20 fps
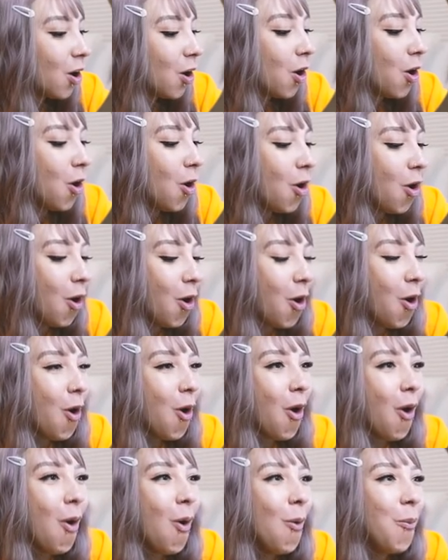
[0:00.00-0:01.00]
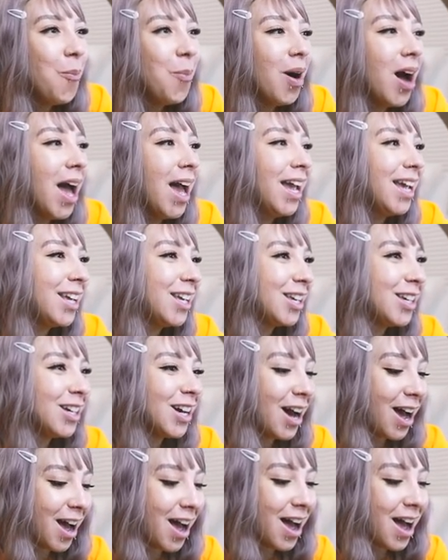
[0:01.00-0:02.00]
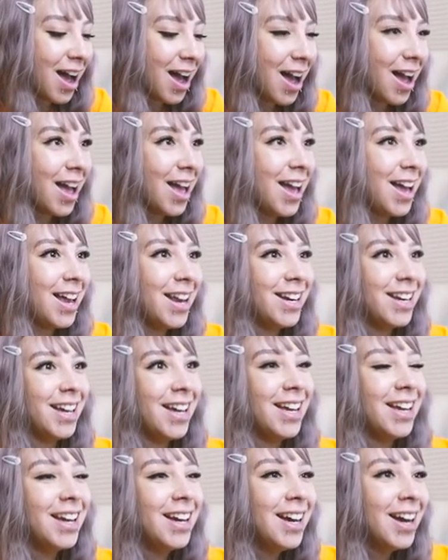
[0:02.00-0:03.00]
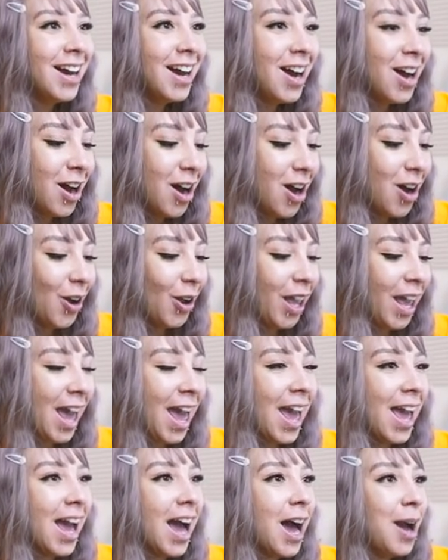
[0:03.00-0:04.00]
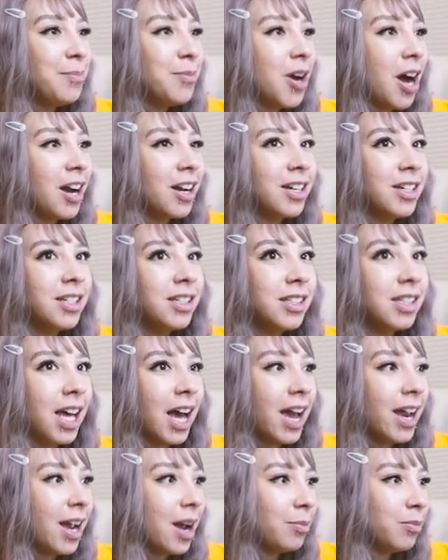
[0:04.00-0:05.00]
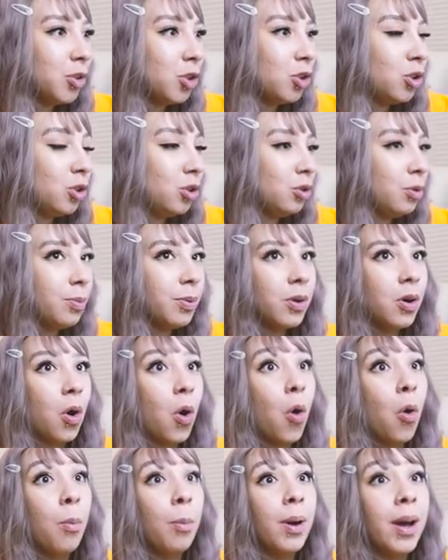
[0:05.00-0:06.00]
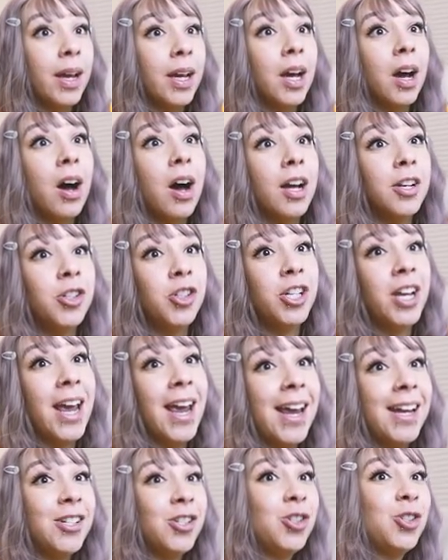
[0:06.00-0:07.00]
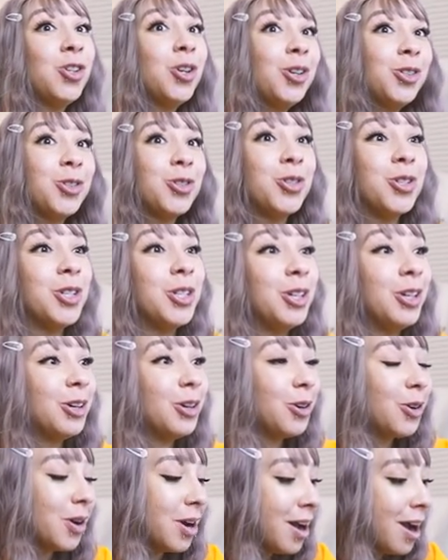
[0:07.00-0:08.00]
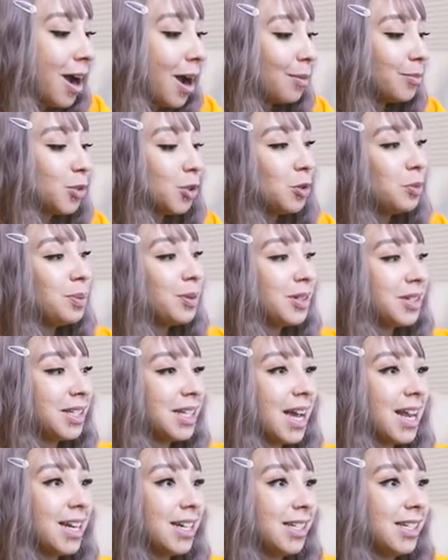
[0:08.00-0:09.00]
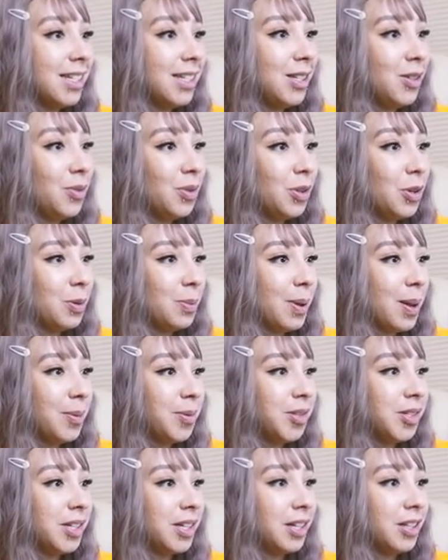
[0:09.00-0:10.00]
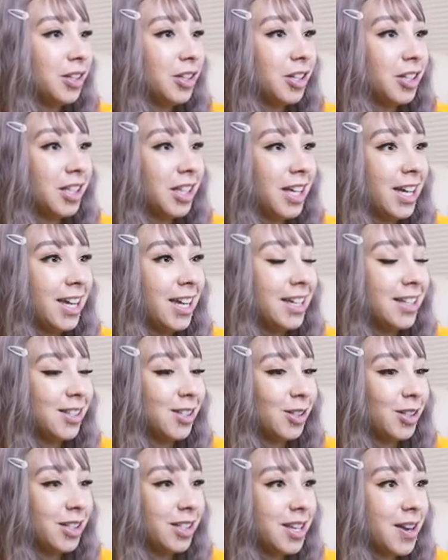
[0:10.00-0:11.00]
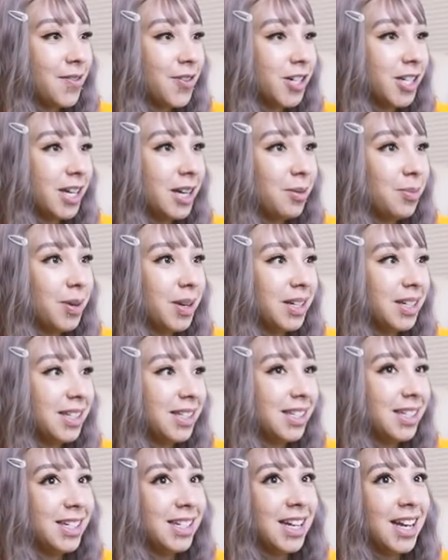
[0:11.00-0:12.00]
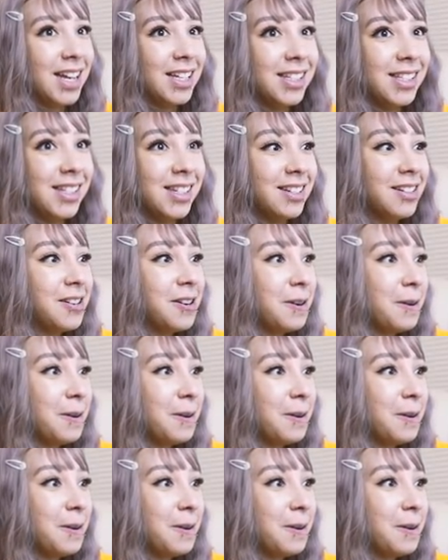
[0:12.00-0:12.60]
Oh my god! Okay, I'm not gonna lie, I'm super- oh my god, she hates children too. I'm super excited to see what their baby's gonna look like. So let's have her take a pregnancy test.